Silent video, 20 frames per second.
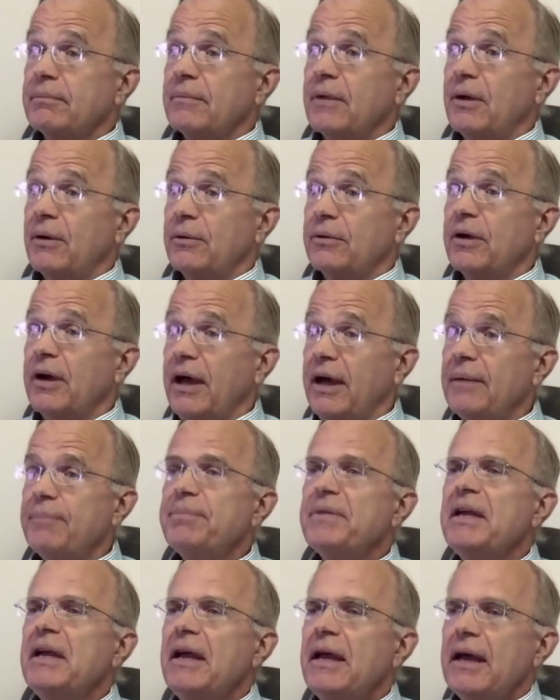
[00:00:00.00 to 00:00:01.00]
Okay.
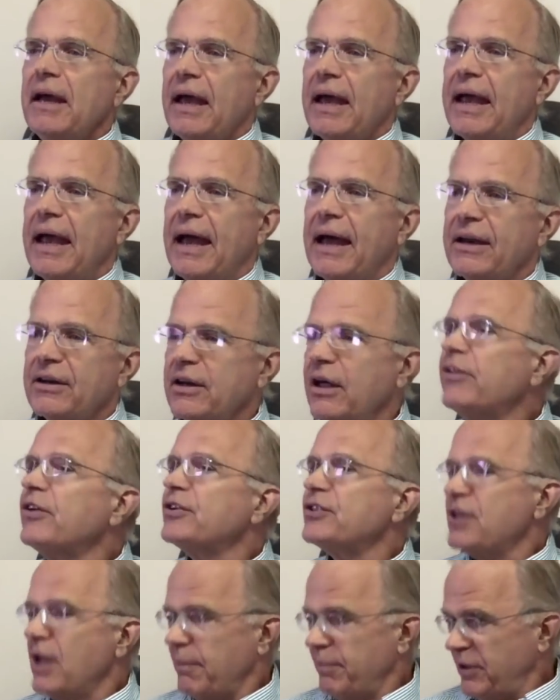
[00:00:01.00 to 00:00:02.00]
And the
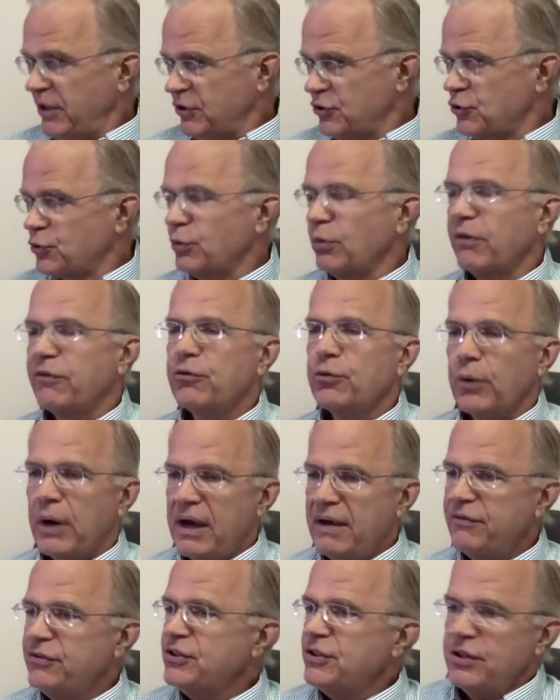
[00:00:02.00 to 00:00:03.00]
same thing's true of
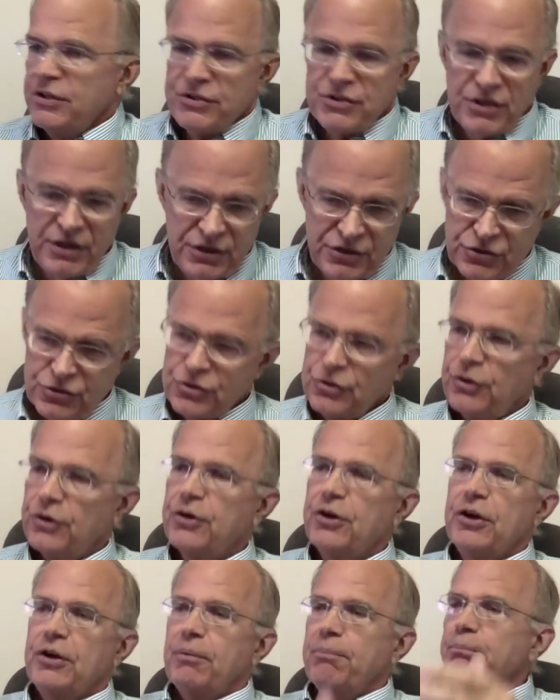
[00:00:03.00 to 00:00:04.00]
Graves' disease. You're
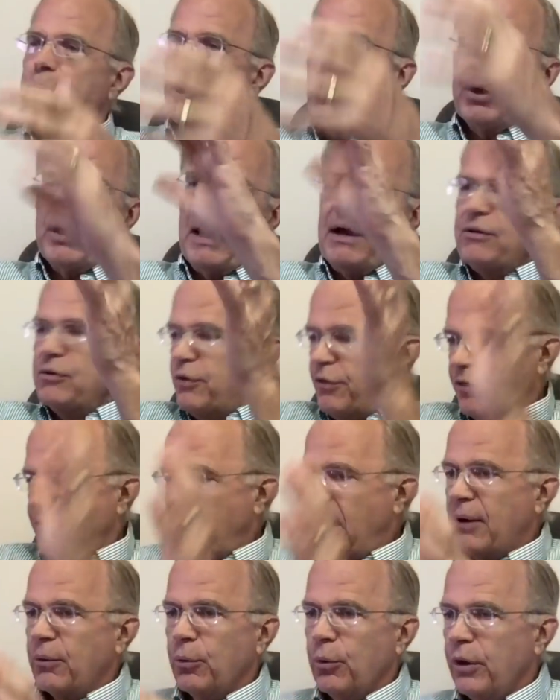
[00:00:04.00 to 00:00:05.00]
going to burn out your
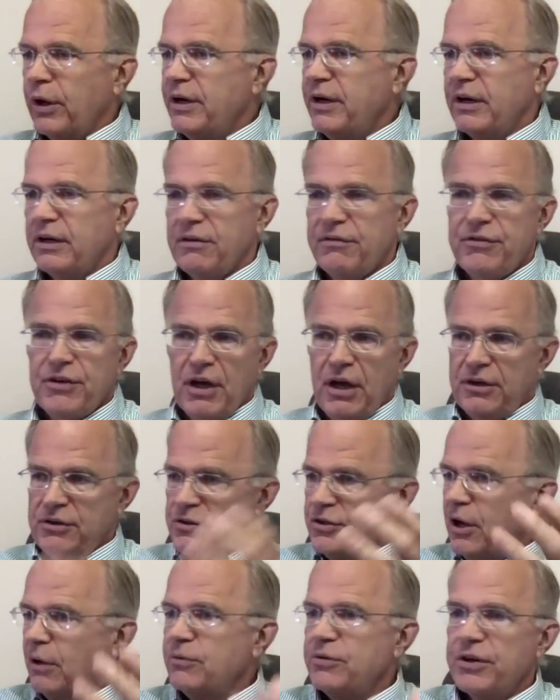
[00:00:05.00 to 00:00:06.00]
thyroid, and if you
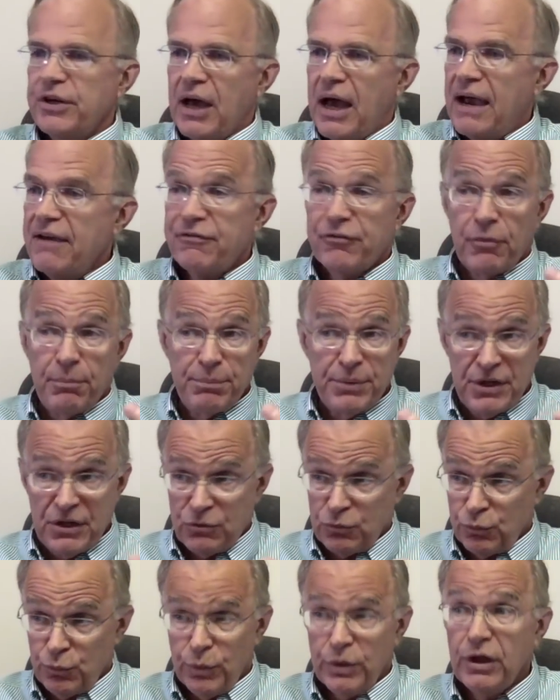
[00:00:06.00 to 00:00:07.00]
don't die from
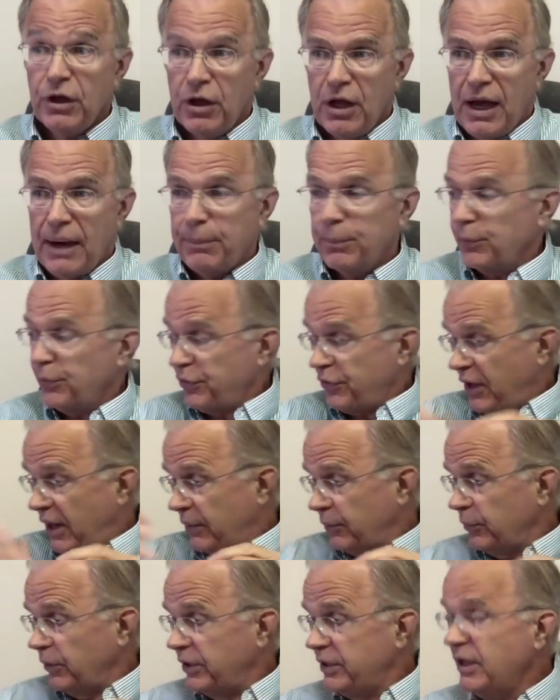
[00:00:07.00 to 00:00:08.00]
being real
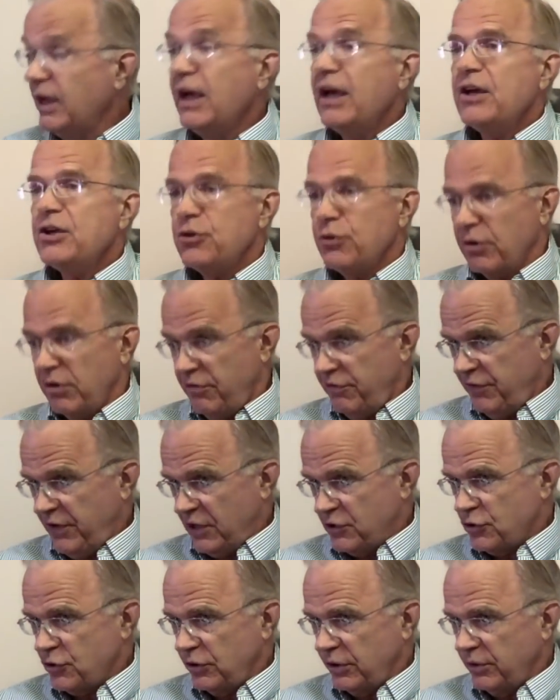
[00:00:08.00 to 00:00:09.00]
hyperthyroid, you're
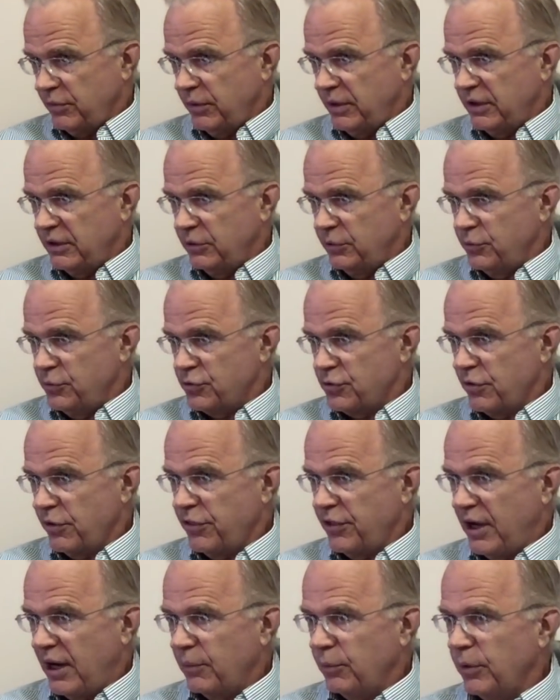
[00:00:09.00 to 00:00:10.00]
eventually going to lose your
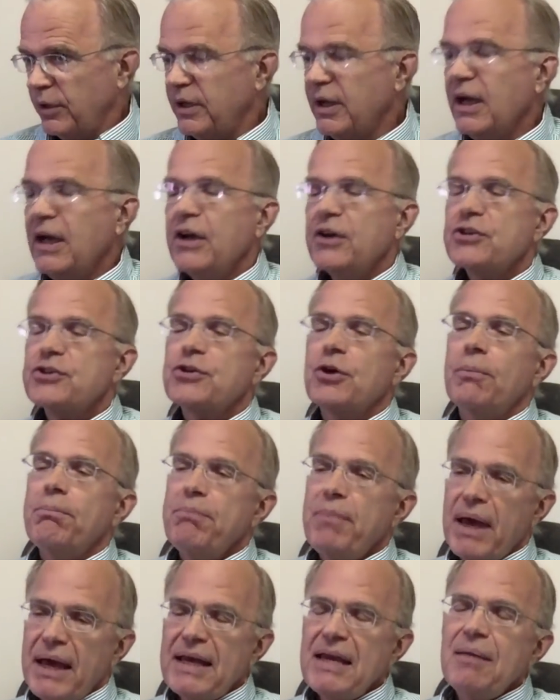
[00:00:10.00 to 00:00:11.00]
thyroid. So
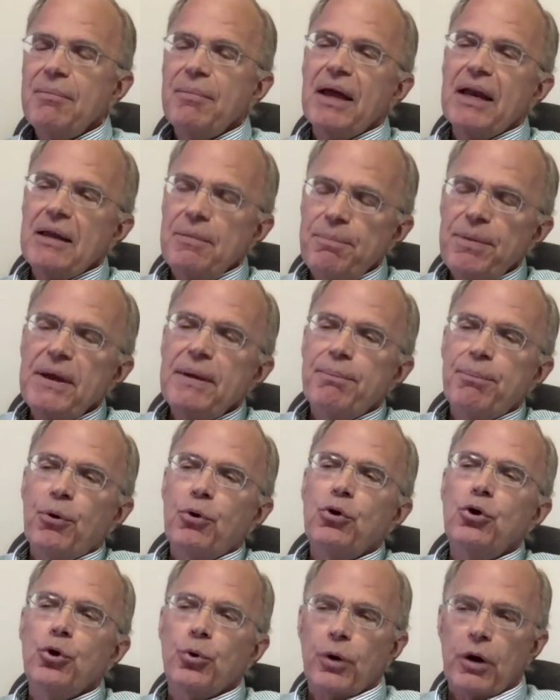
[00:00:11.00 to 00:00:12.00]
many, many
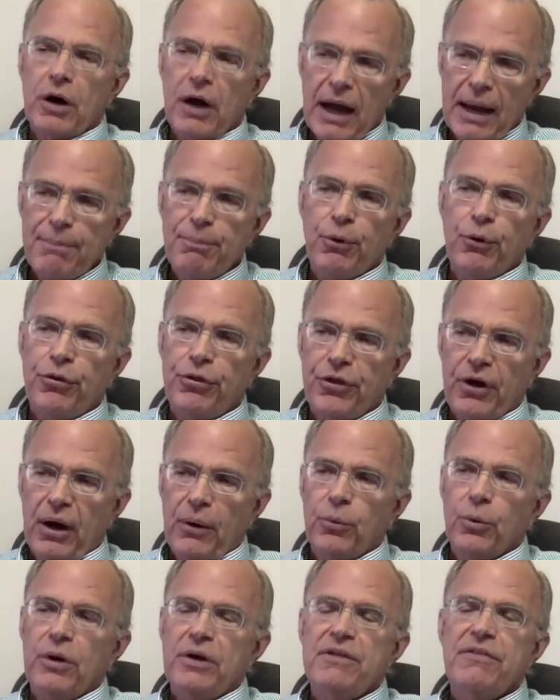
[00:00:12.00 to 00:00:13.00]
people who are
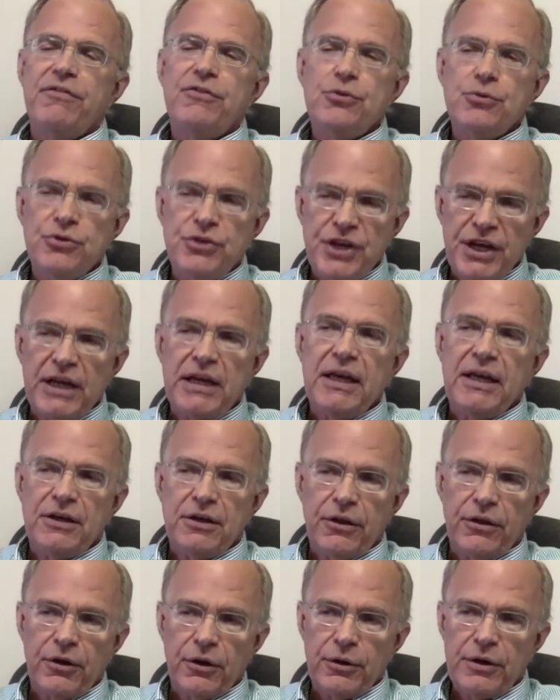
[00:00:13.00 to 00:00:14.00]
hypothyroid, if you dig
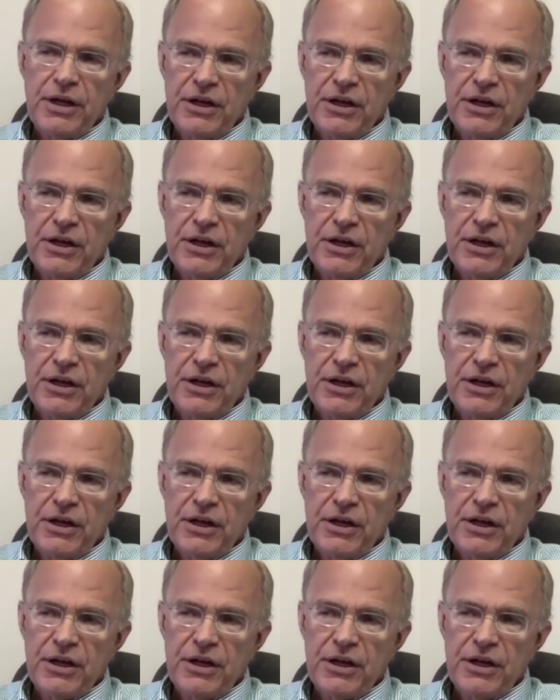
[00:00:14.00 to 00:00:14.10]
into their